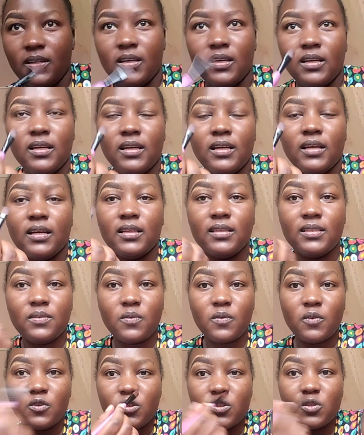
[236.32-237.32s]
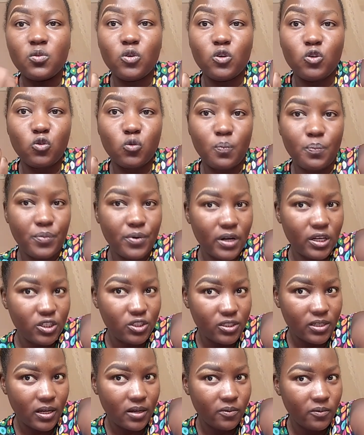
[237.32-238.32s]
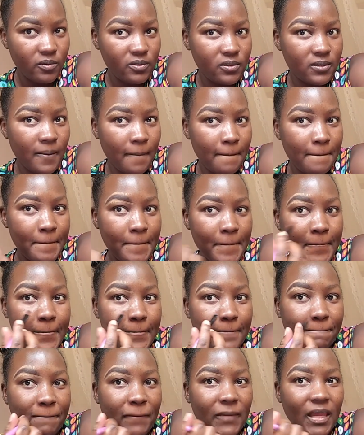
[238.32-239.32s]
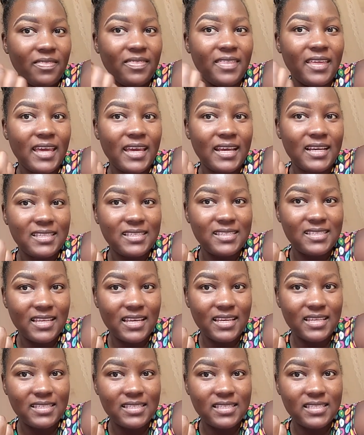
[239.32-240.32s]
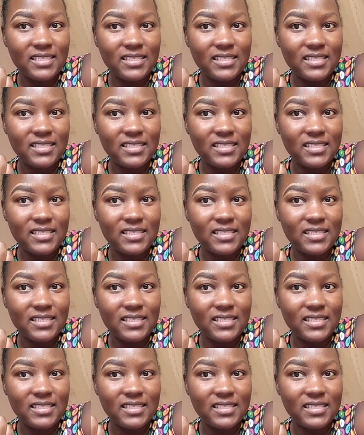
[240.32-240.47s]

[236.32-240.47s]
Take your other blending brush and start blending from the